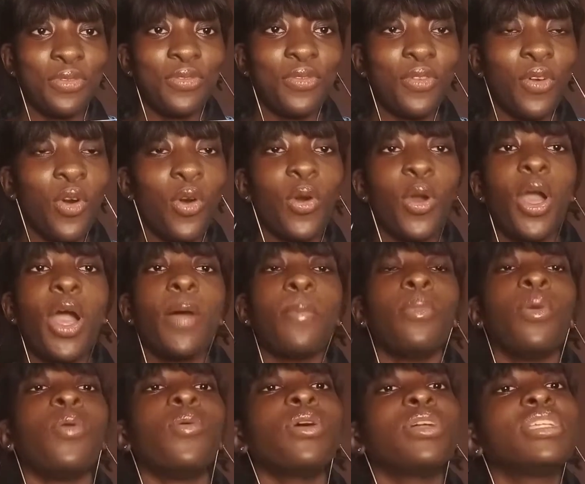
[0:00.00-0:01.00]
before,
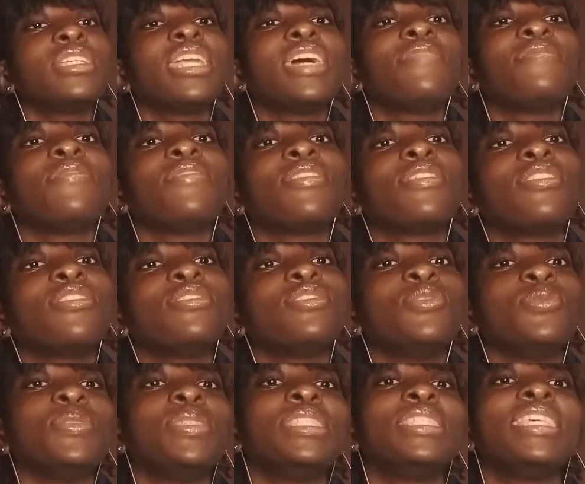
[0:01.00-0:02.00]
but one thing I forgot
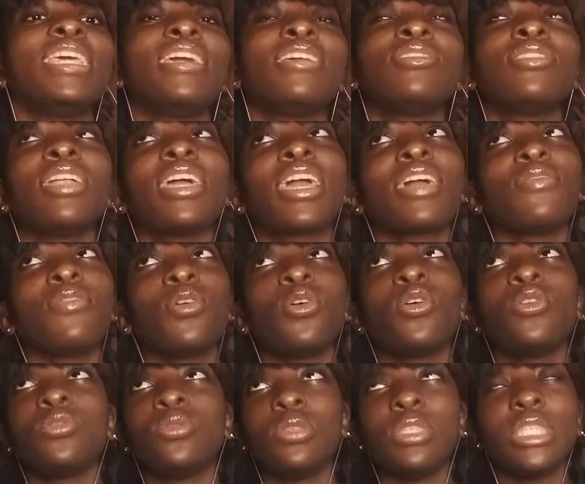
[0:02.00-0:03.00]
to say, it's not like I
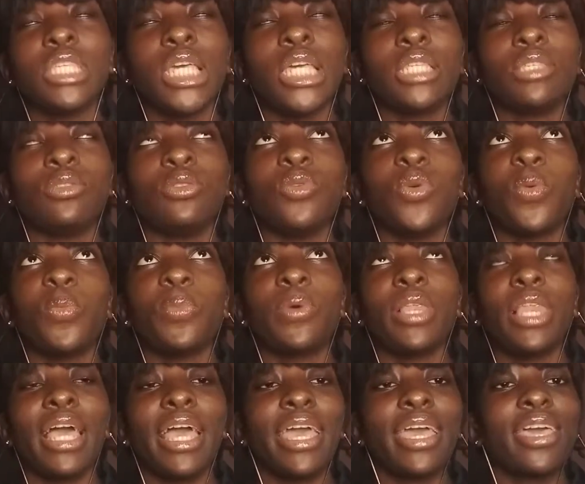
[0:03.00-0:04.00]
forgot to say it though,
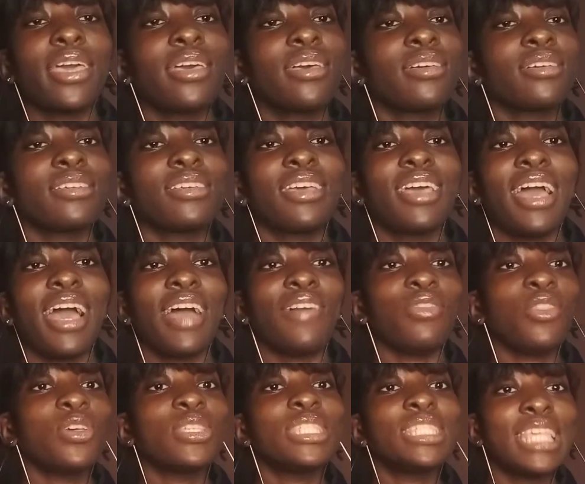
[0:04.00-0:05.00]
but like
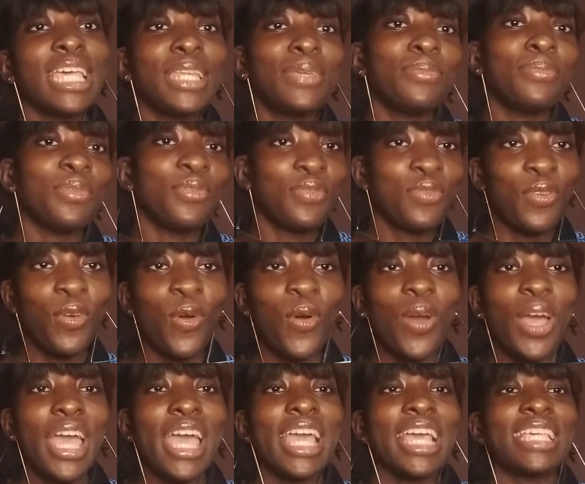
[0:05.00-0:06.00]
I've not said it
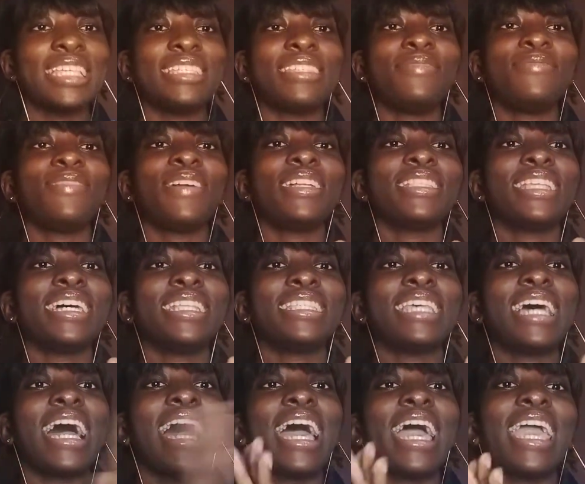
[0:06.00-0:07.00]
before, is the fact
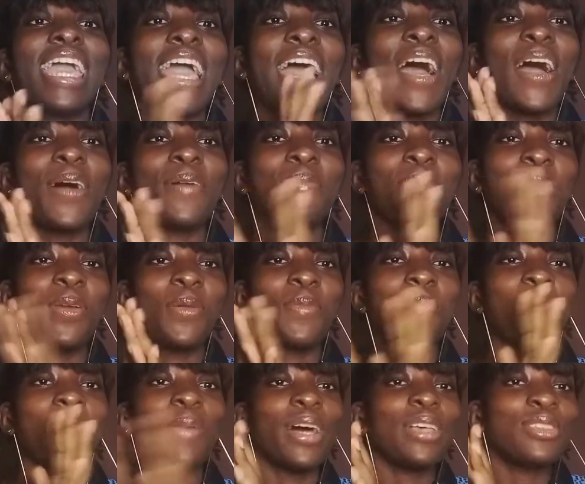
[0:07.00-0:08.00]
that I am a
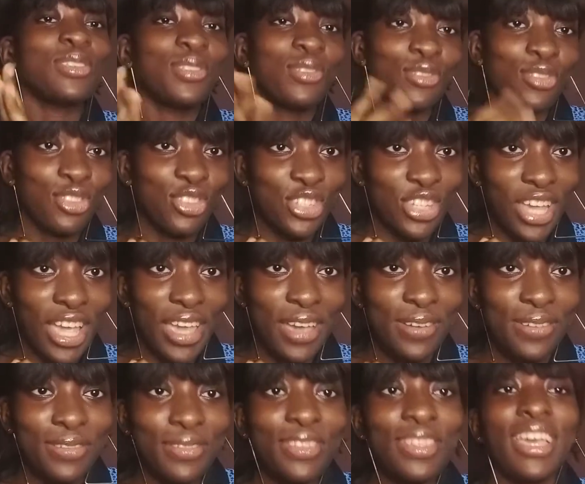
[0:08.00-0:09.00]
pastor's
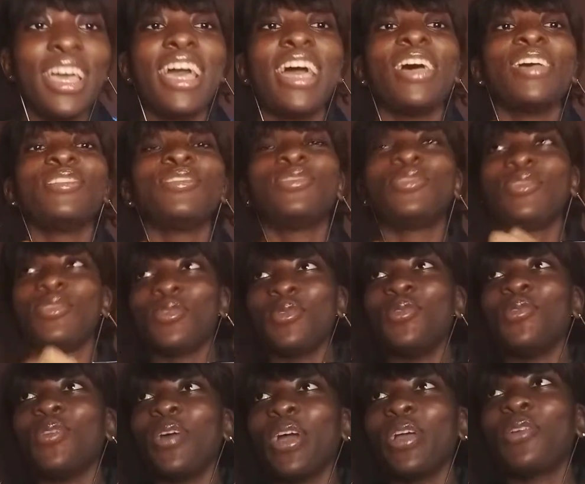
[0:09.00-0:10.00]
child.
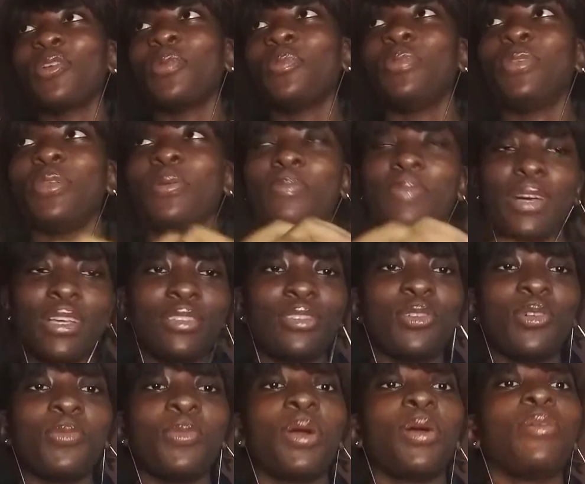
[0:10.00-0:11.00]
So I grew up in a
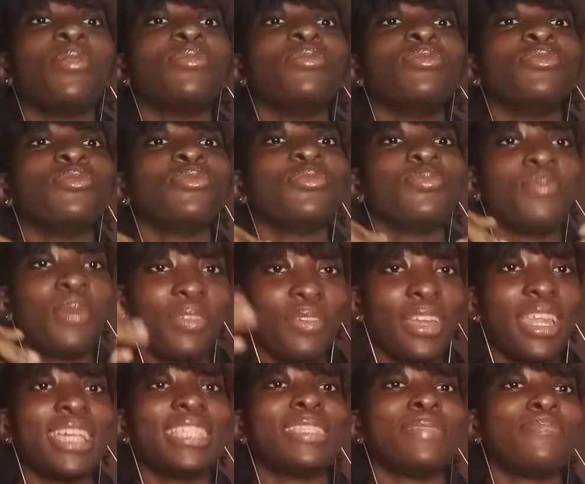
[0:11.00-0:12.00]
pastor home. My
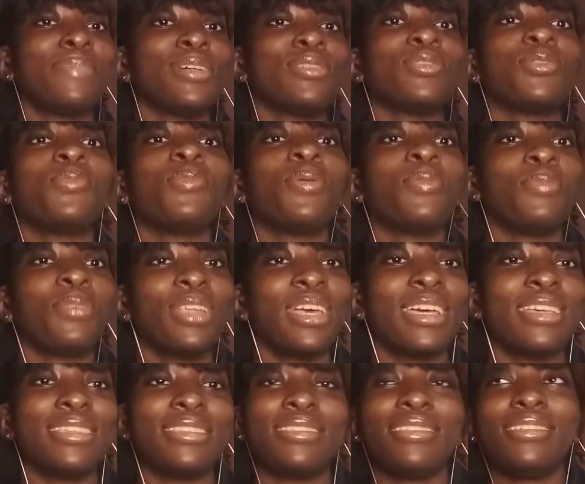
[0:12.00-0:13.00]
father is a pastor, my
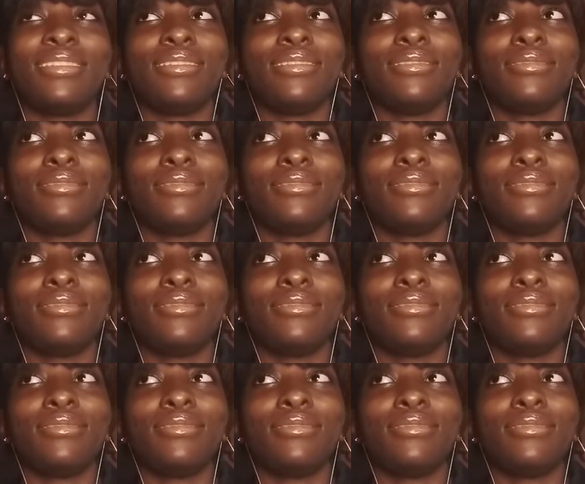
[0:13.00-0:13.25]
mother is